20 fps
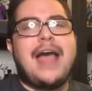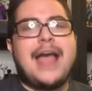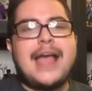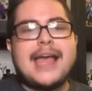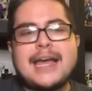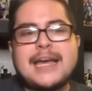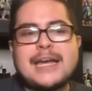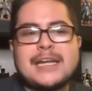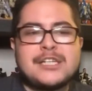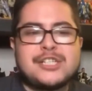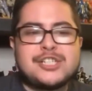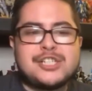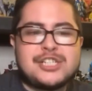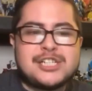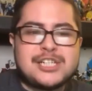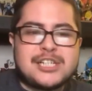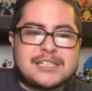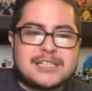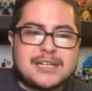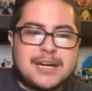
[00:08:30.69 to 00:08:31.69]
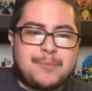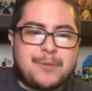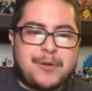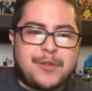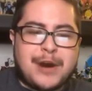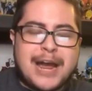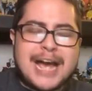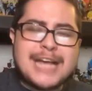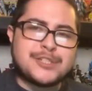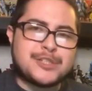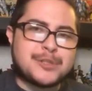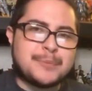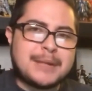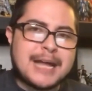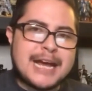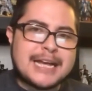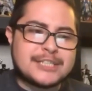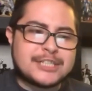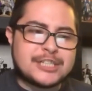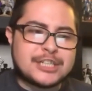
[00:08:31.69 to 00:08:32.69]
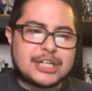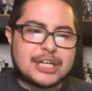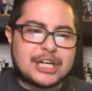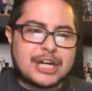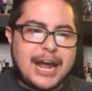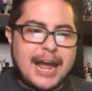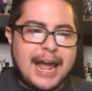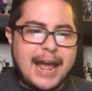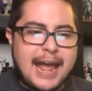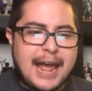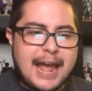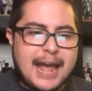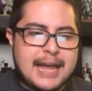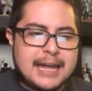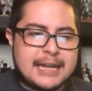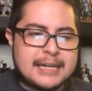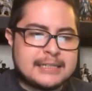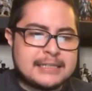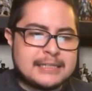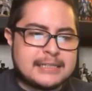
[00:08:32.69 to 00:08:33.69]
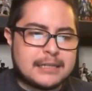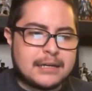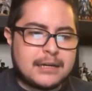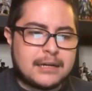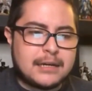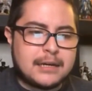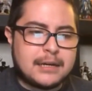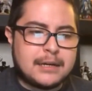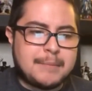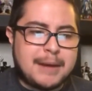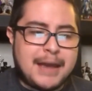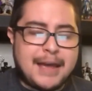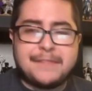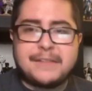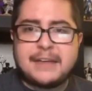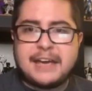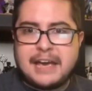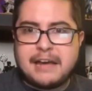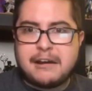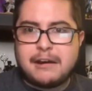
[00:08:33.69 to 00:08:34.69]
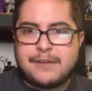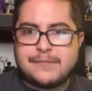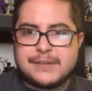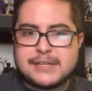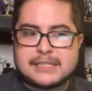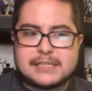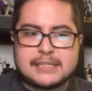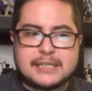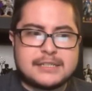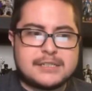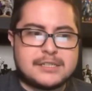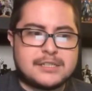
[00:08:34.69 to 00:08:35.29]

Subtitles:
and she does come with her Astro Blaster and the head, obviously.